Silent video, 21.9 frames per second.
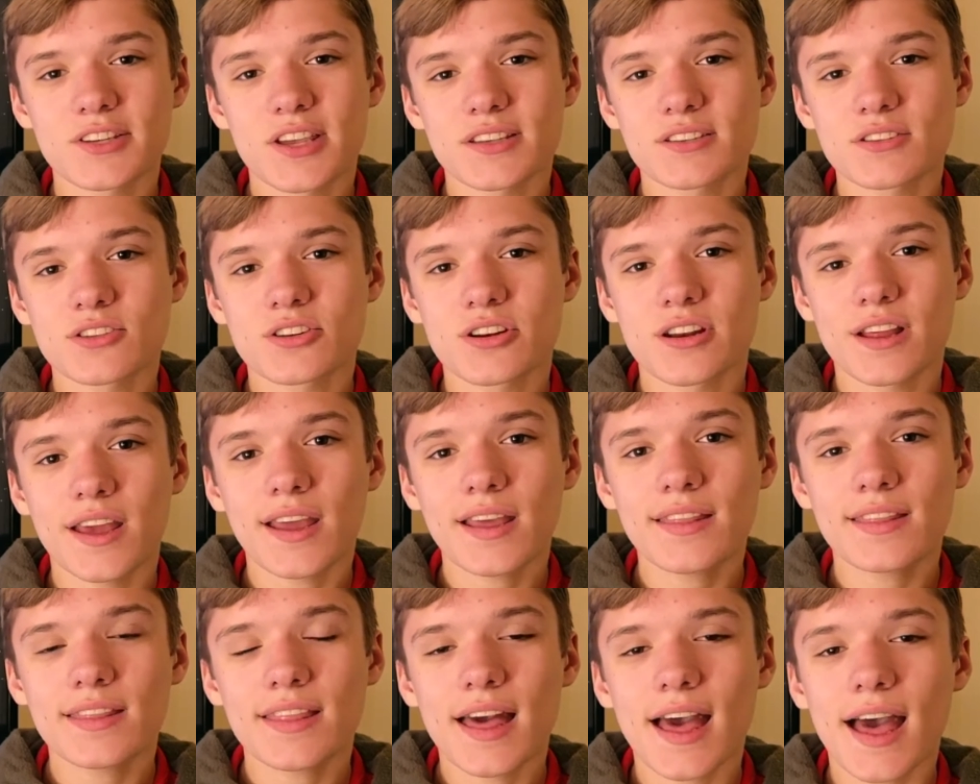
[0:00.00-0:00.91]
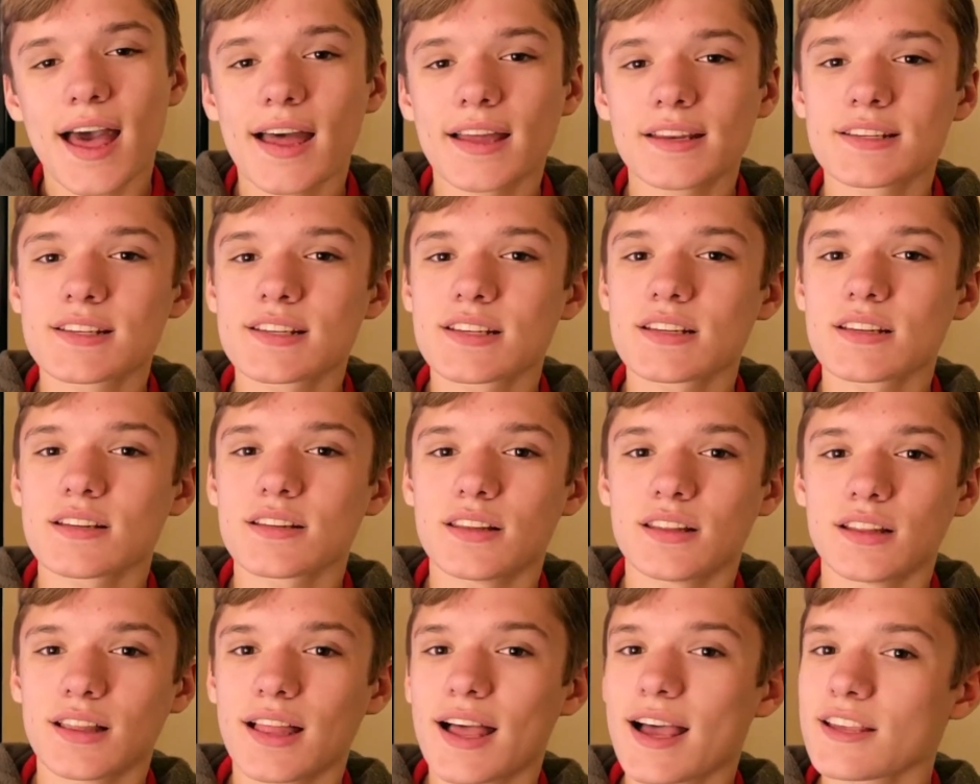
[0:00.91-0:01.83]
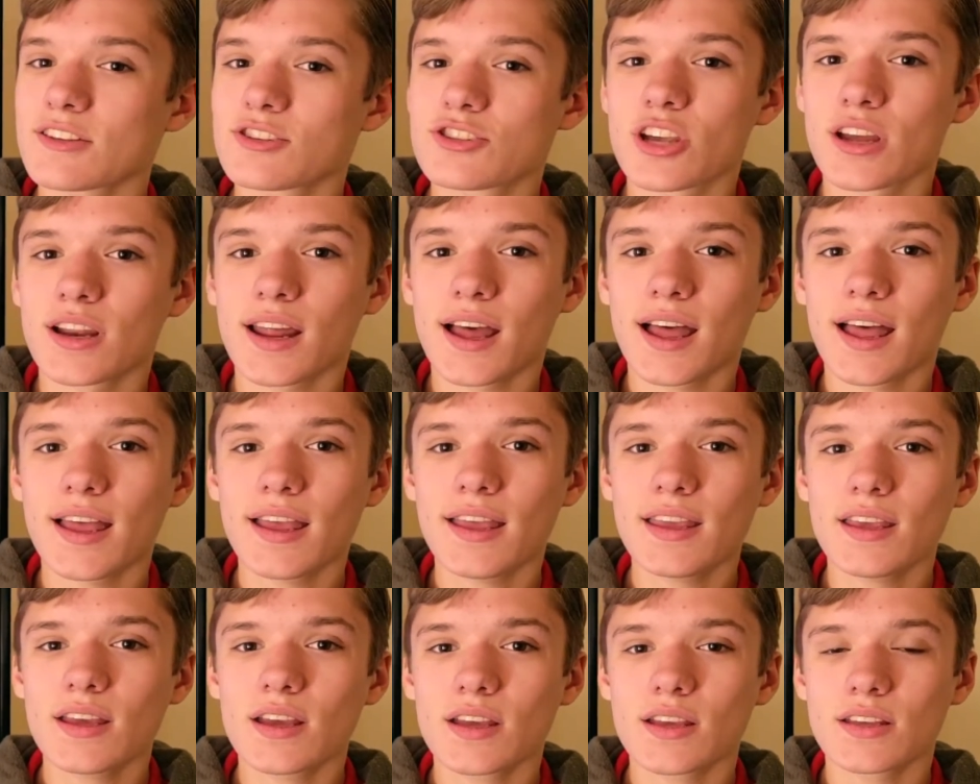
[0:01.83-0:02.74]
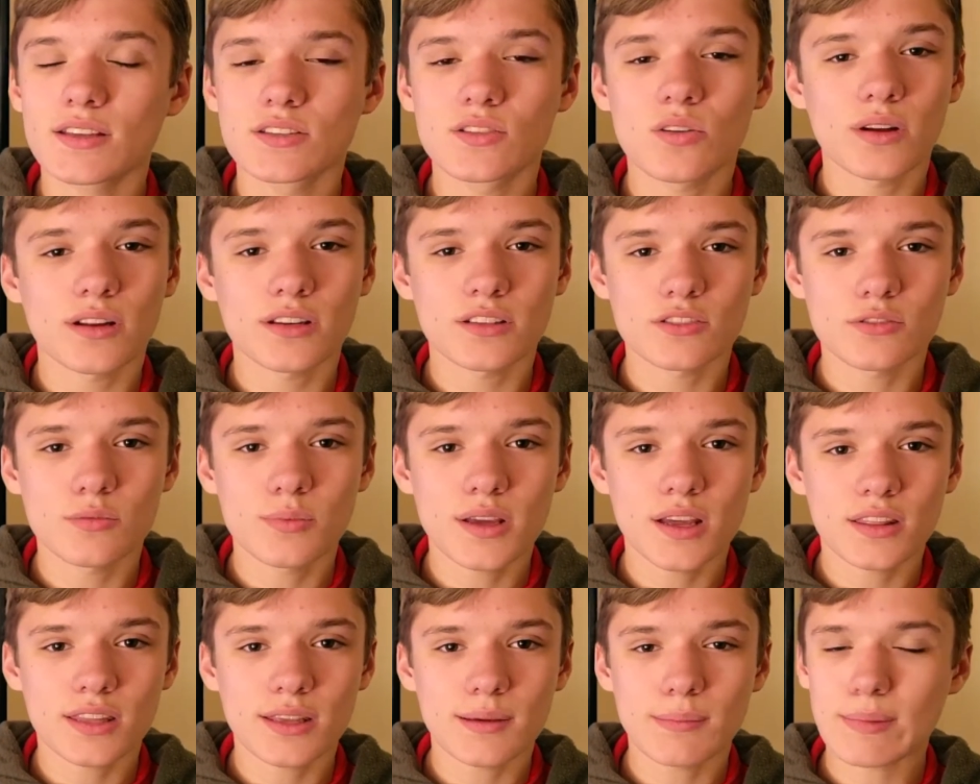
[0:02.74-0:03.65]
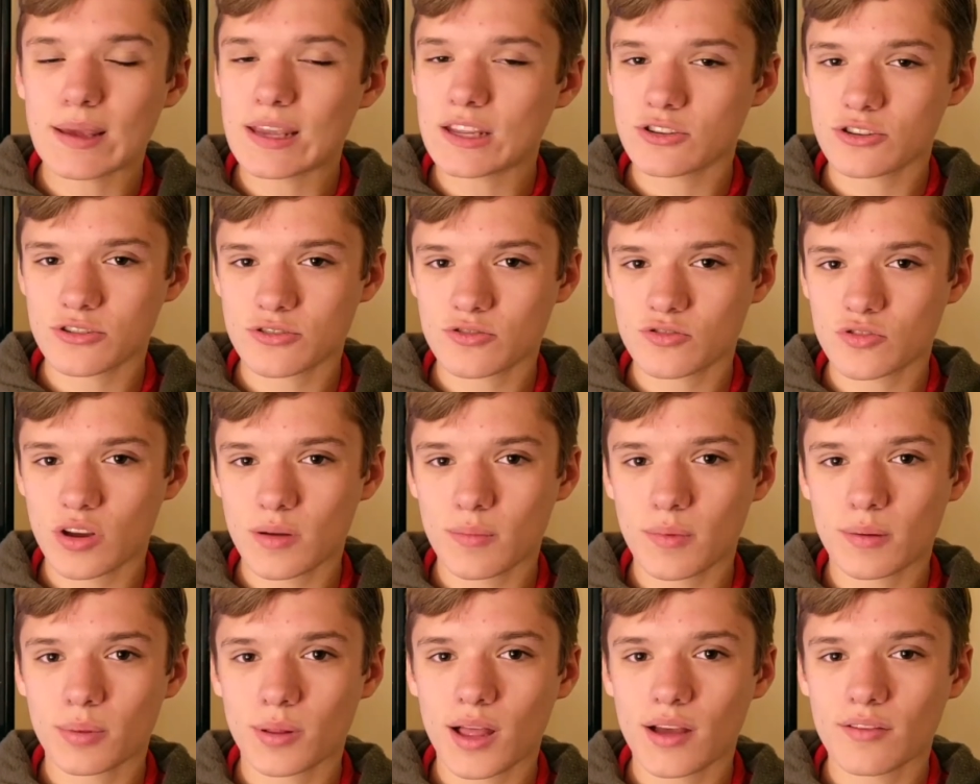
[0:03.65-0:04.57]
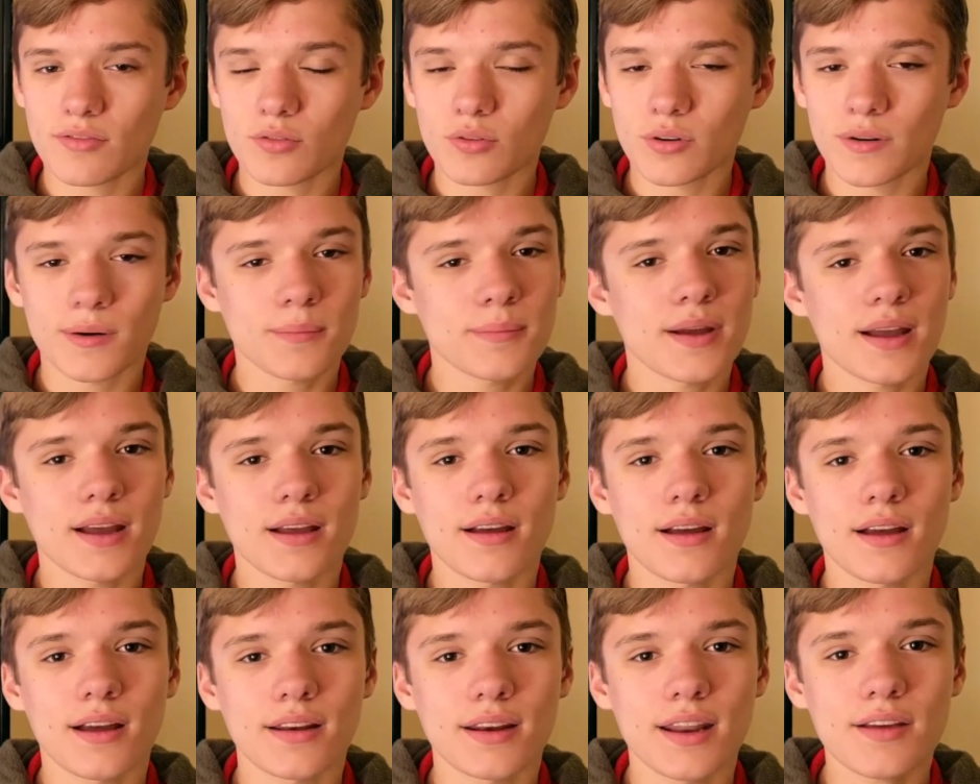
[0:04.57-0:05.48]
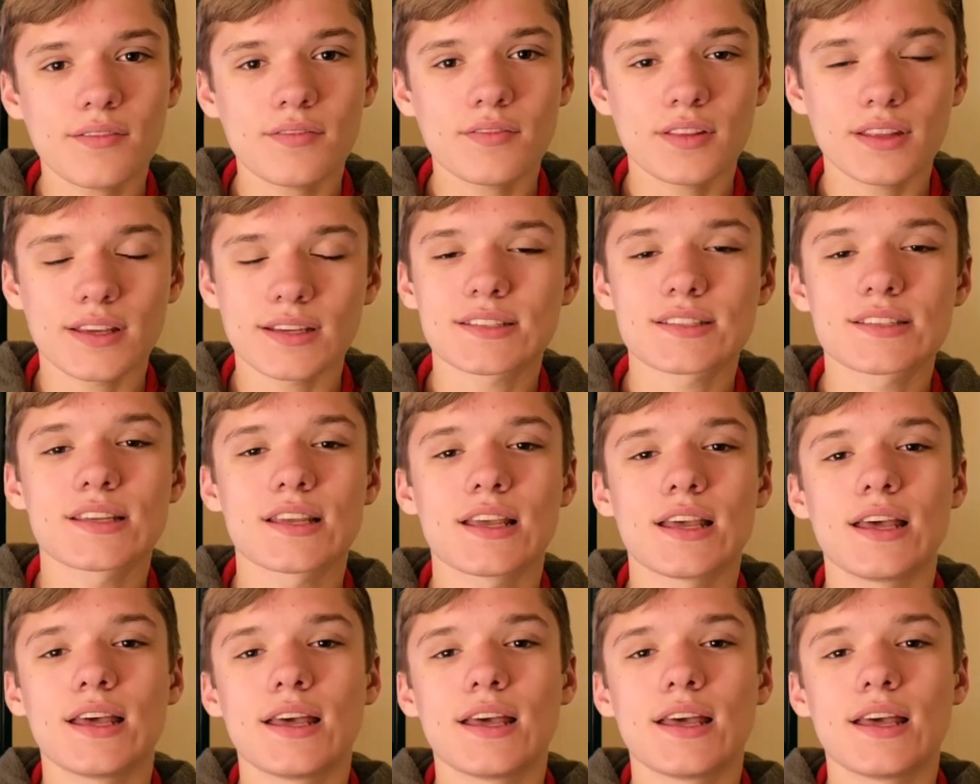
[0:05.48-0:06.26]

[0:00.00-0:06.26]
yesterday that The Last Jedi is going to be on the major streaming platform, Netflix.